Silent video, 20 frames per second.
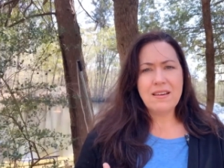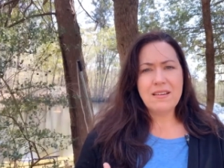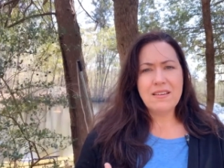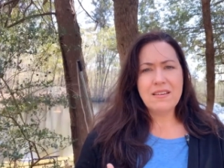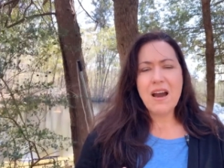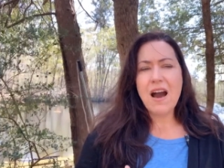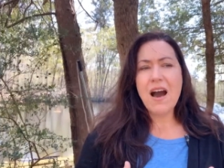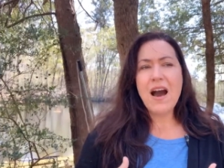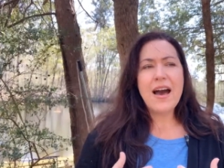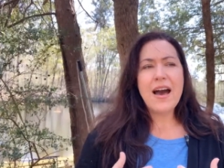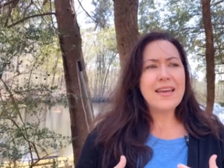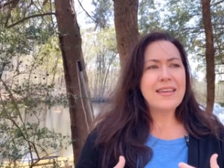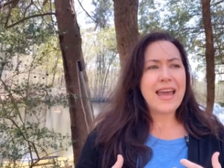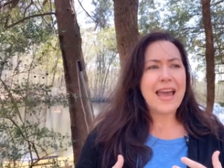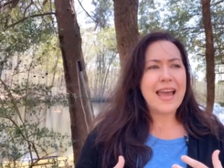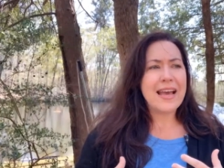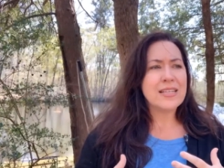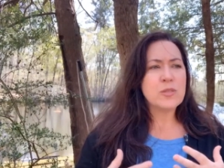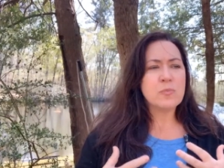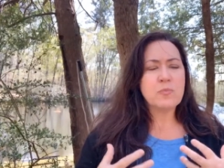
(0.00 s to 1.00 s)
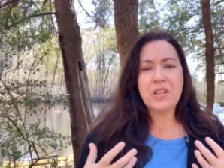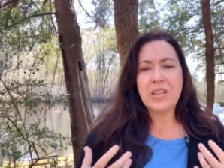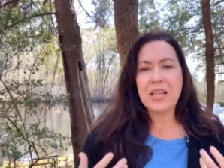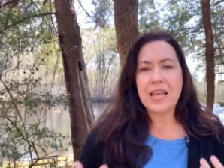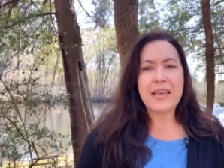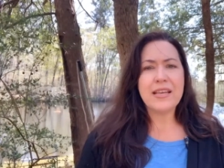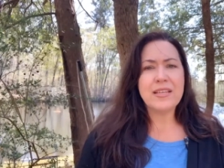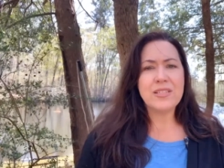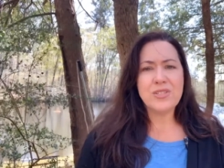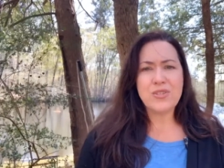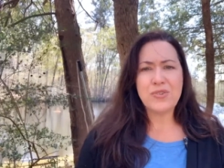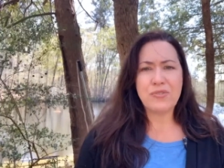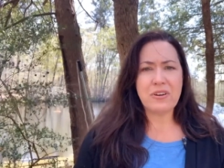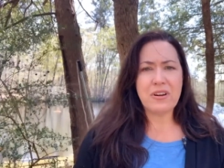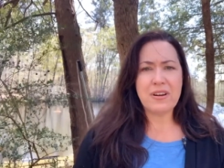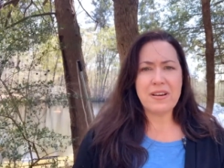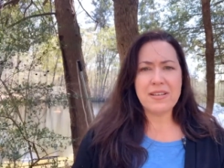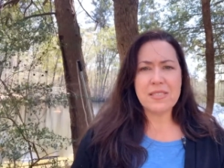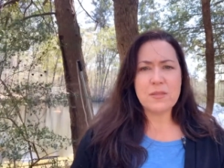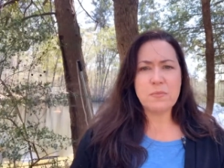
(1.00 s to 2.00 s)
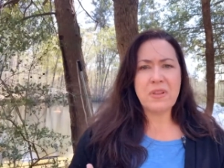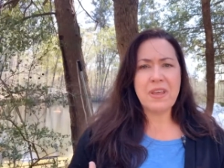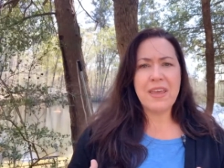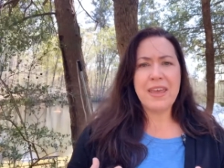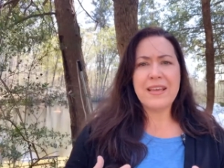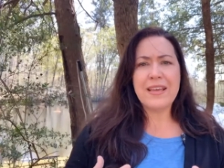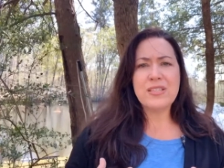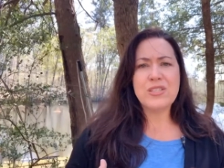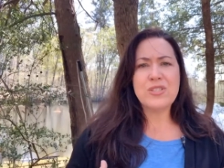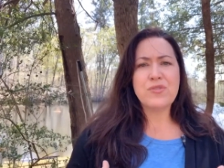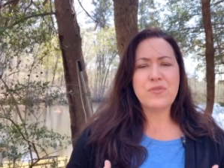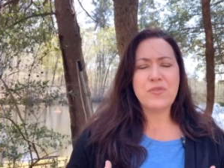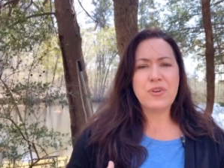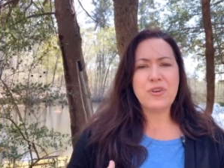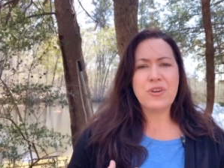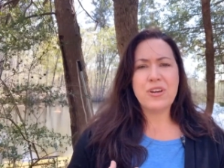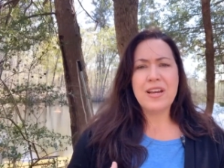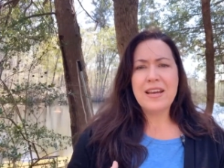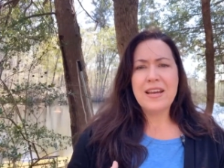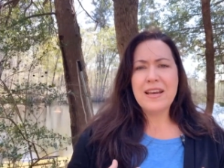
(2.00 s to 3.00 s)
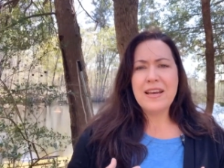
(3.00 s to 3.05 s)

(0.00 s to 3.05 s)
God has plans for us, plans for,